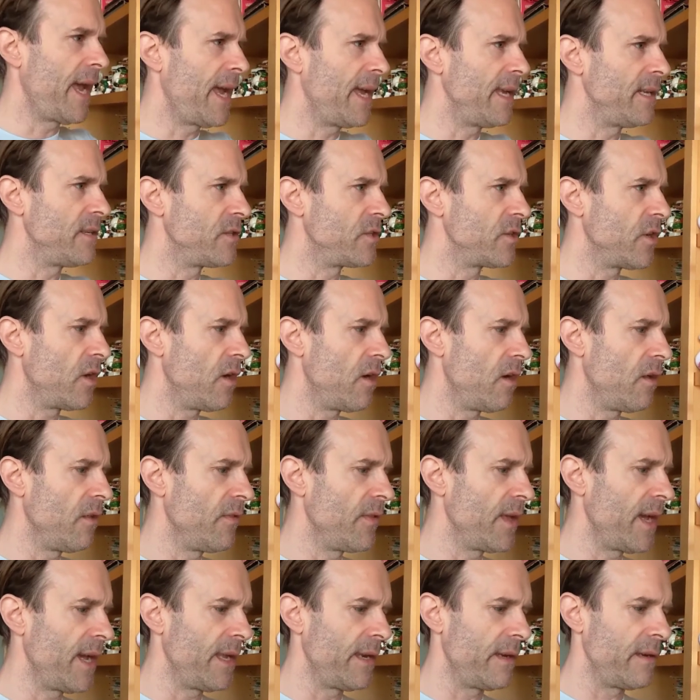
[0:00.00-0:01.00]
A doll
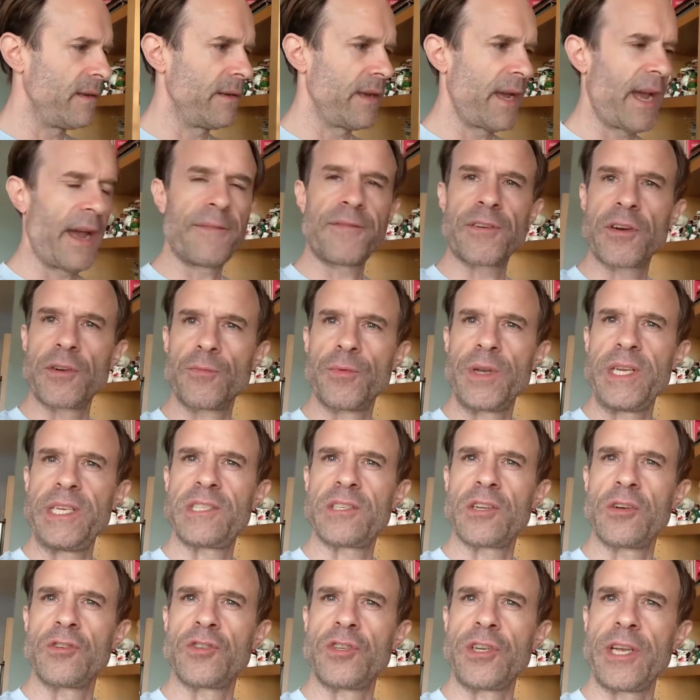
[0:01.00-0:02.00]
that, after
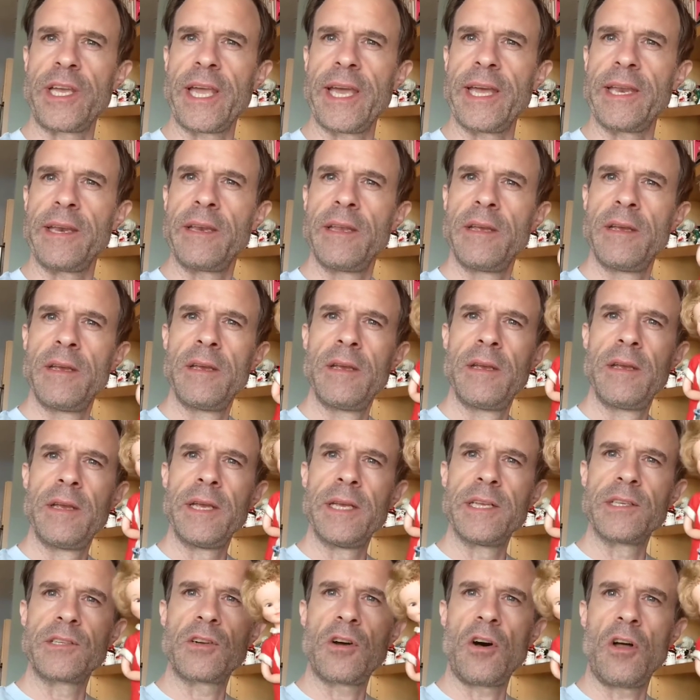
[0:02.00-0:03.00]
researching it,
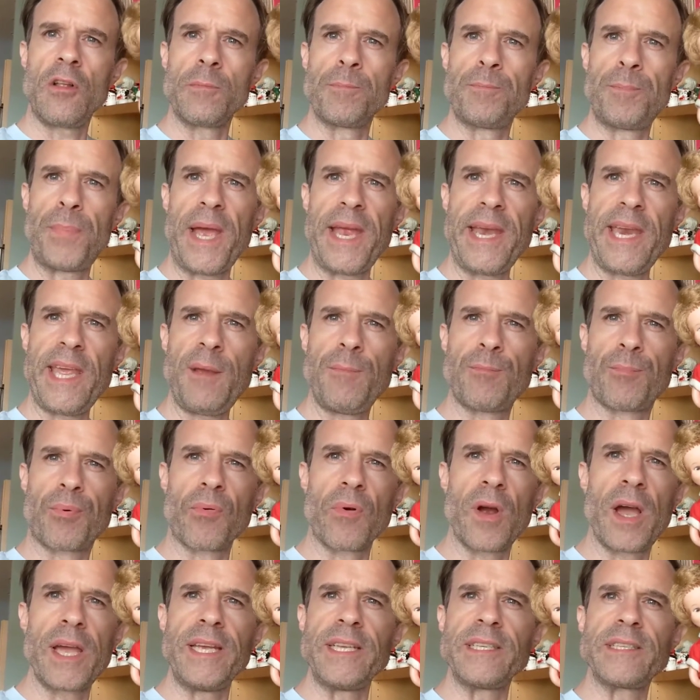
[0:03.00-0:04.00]
is called Penny
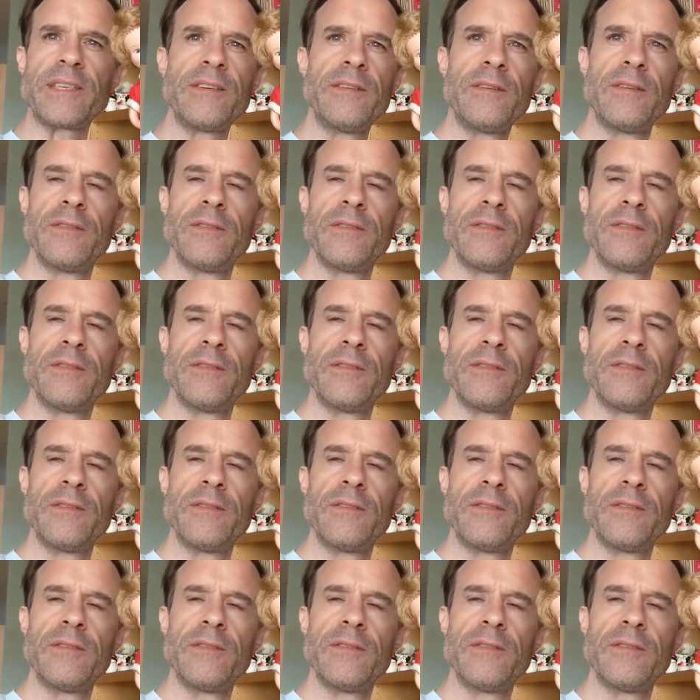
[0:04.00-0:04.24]
Brite.